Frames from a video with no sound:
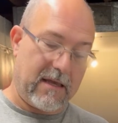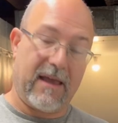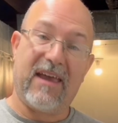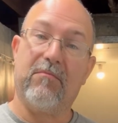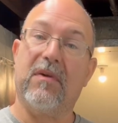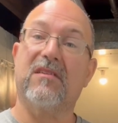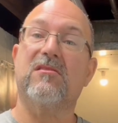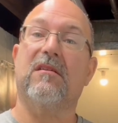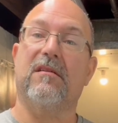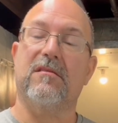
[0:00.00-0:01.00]
I have my
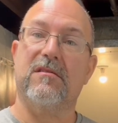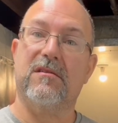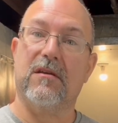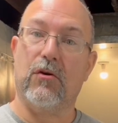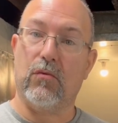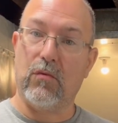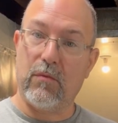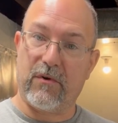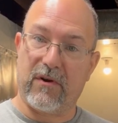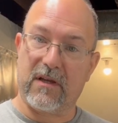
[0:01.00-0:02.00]
son's
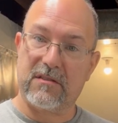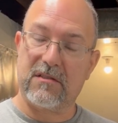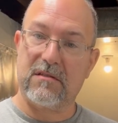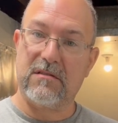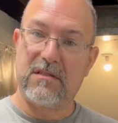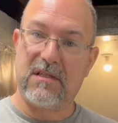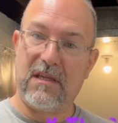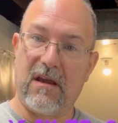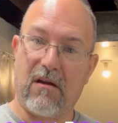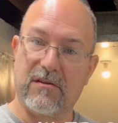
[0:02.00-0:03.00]
Umarex
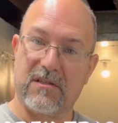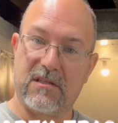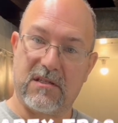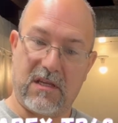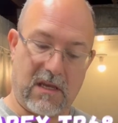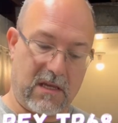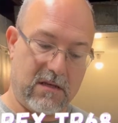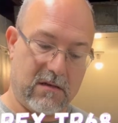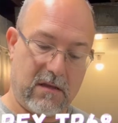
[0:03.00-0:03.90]
TR68